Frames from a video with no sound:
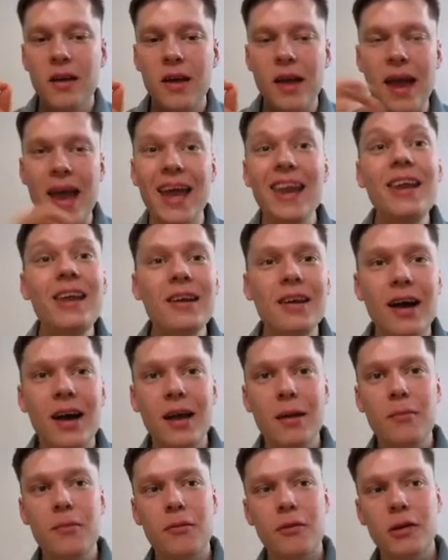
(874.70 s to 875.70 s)
any
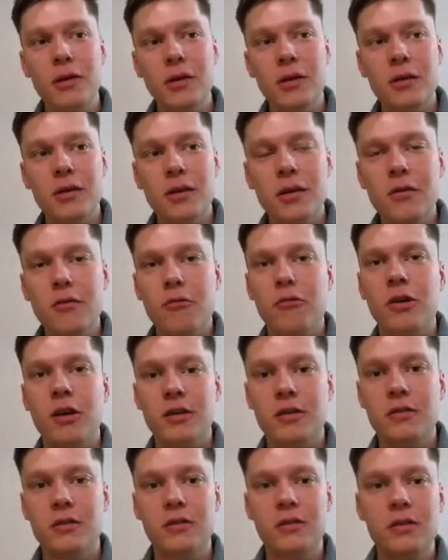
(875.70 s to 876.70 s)
library in
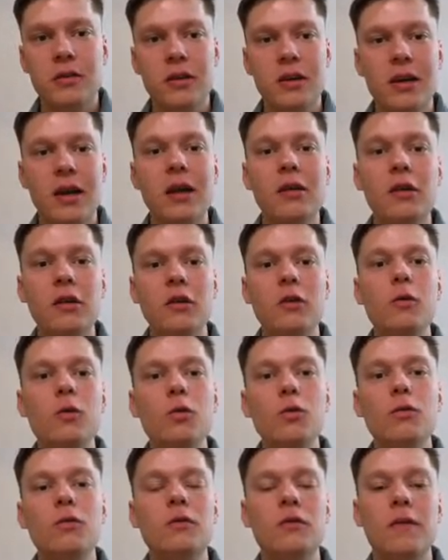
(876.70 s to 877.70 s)
Rust can
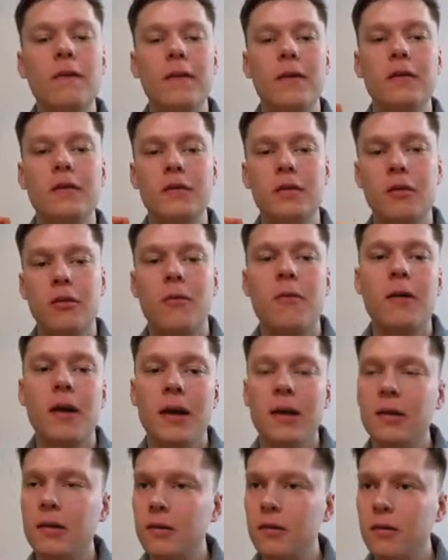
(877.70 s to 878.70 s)
use this
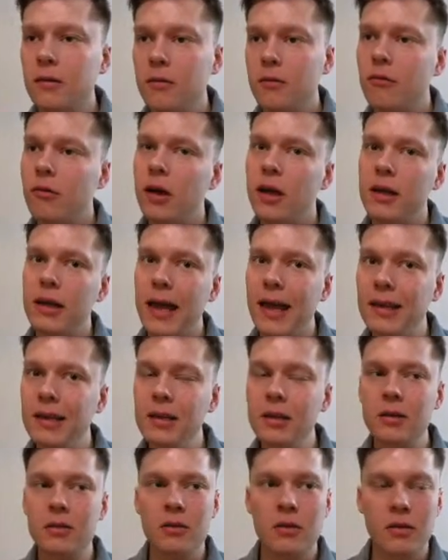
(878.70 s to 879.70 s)
crate, right?
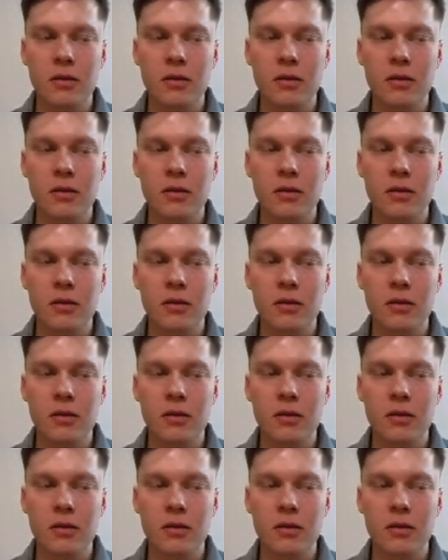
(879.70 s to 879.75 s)
Any